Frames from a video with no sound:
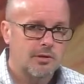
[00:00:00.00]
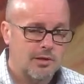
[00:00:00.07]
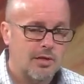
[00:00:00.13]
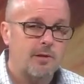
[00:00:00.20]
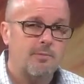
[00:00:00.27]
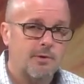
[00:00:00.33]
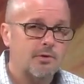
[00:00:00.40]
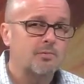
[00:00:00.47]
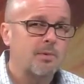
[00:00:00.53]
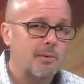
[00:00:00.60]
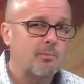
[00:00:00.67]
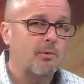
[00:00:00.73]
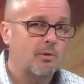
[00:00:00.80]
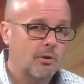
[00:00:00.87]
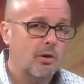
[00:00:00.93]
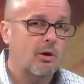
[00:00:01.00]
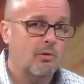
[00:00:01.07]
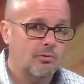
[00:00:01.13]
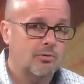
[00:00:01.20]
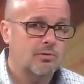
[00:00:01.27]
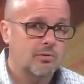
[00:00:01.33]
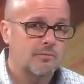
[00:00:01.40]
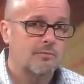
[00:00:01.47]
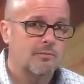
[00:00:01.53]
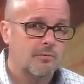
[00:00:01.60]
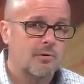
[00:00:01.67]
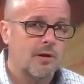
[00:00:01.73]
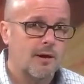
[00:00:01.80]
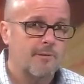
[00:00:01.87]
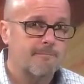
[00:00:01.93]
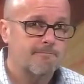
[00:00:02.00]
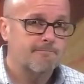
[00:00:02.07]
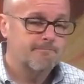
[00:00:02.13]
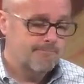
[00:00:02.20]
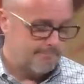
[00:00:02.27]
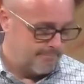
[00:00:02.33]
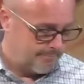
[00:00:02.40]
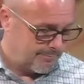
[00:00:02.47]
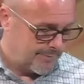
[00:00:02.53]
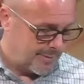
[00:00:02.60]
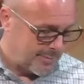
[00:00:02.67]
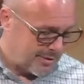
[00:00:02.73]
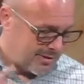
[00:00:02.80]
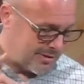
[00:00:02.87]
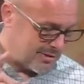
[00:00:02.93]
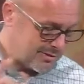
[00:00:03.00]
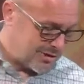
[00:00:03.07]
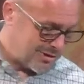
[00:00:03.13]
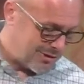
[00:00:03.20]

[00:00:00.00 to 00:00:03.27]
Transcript: keep those people close, okay? Then there's a